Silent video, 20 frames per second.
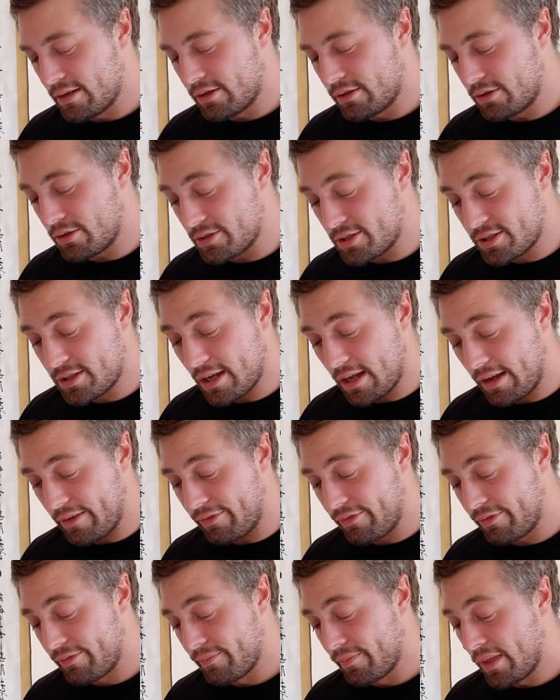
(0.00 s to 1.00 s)
Good
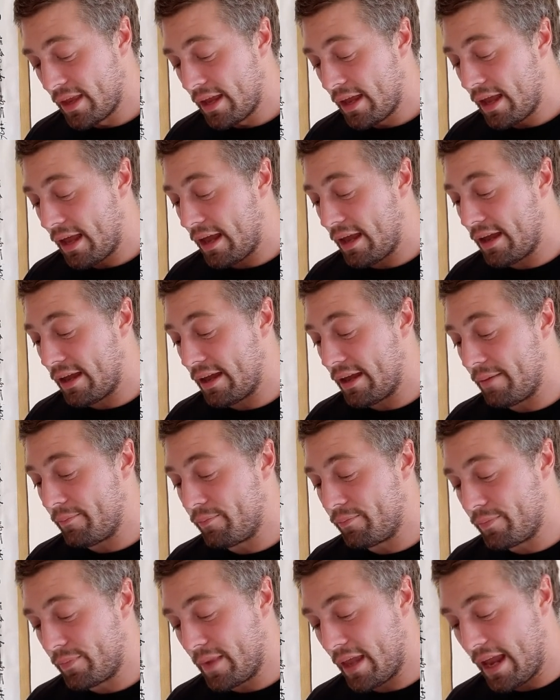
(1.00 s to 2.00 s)
stuff.
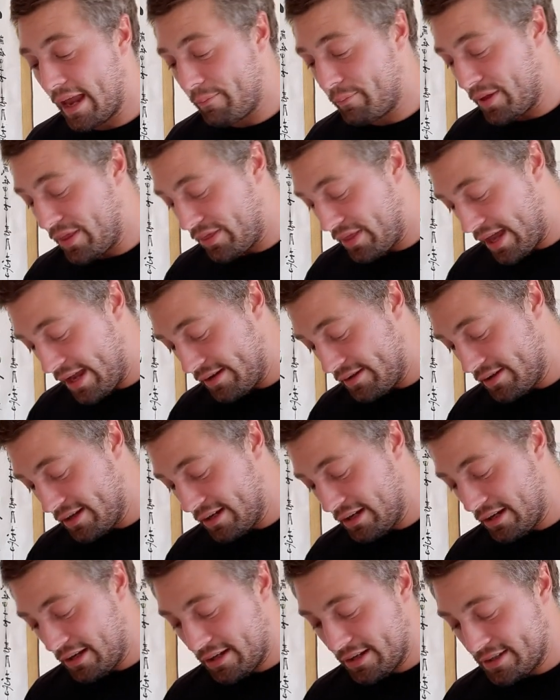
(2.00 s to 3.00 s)
But then the
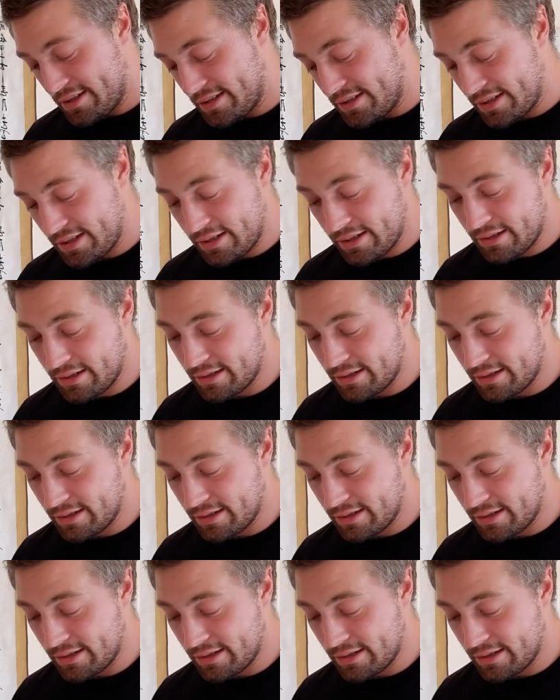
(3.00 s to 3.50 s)
last,